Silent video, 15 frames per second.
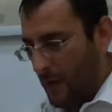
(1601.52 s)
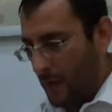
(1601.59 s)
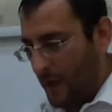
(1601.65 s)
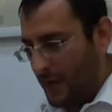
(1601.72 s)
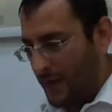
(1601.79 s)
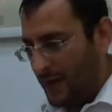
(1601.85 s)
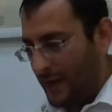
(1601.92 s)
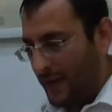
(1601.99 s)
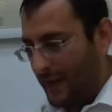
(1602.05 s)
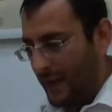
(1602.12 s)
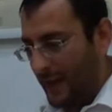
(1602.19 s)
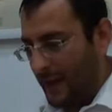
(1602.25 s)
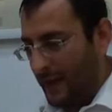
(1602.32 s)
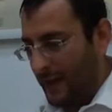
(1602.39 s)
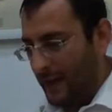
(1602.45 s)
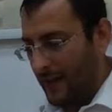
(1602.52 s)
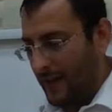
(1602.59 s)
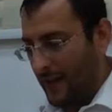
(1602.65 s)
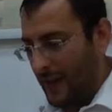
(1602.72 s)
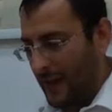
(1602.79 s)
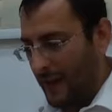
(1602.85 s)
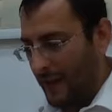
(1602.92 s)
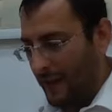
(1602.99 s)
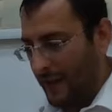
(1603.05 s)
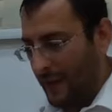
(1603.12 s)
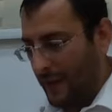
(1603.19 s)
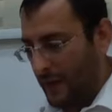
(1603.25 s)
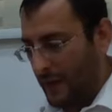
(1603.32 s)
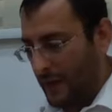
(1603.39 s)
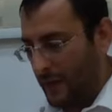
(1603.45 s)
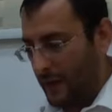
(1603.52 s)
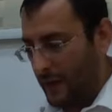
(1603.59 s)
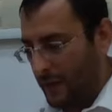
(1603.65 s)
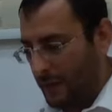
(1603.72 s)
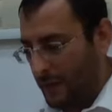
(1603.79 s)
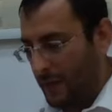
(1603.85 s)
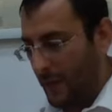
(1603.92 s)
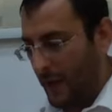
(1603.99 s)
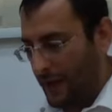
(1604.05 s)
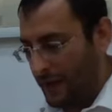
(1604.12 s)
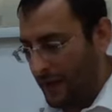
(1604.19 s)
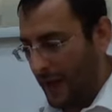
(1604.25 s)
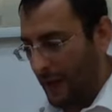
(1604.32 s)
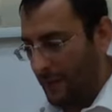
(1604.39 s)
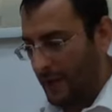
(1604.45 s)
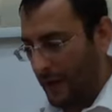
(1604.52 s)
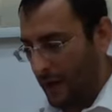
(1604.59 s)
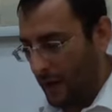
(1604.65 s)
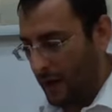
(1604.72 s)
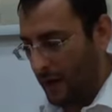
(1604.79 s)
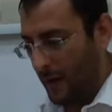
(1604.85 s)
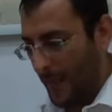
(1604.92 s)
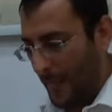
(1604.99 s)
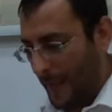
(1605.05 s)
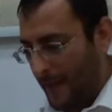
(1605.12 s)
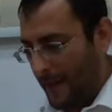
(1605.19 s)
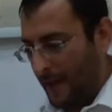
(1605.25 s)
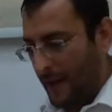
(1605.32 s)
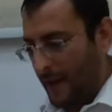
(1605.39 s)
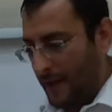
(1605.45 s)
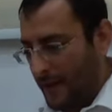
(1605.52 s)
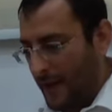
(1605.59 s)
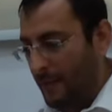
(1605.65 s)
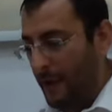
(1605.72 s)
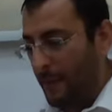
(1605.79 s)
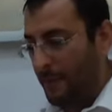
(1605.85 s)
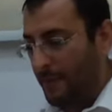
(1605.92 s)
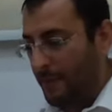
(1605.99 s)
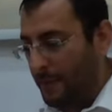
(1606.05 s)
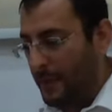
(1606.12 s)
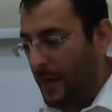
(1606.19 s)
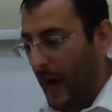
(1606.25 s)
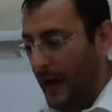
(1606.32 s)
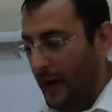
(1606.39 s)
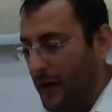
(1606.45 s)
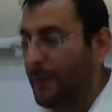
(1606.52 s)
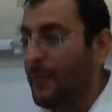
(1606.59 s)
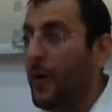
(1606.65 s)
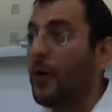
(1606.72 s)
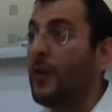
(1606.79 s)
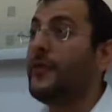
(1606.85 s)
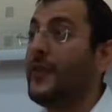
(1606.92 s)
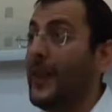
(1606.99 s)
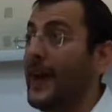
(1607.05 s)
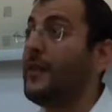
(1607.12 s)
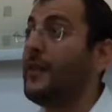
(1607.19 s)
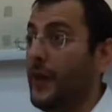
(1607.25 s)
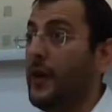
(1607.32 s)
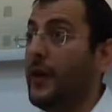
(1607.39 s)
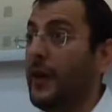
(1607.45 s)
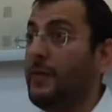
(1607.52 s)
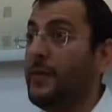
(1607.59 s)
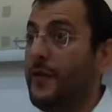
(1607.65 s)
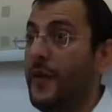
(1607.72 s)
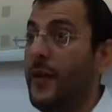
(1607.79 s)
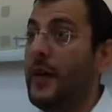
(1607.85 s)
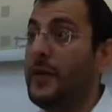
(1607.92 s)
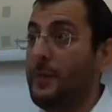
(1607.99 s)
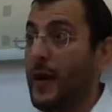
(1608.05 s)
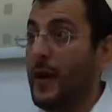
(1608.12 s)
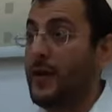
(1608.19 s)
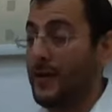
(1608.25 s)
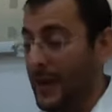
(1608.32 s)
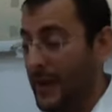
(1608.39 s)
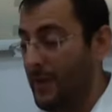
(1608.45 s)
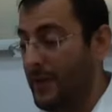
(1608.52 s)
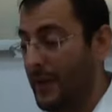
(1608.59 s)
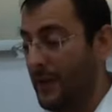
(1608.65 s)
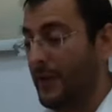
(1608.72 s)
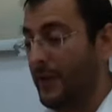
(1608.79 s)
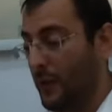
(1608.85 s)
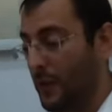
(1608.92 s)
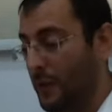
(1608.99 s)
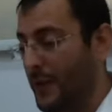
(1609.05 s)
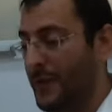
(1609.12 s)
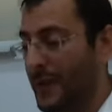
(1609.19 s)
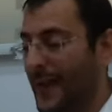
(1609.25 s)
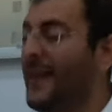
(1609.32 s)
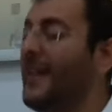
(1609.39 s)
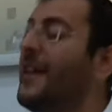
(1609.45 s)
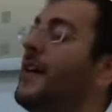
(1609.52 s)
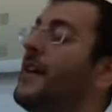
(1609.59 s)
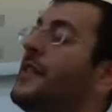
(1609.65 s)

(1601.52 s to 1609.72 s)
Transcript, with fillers: What's the din if the, the, the, person comes along, someone dug a bore of 10 tefachim. The first person, here we're dealing with two people again.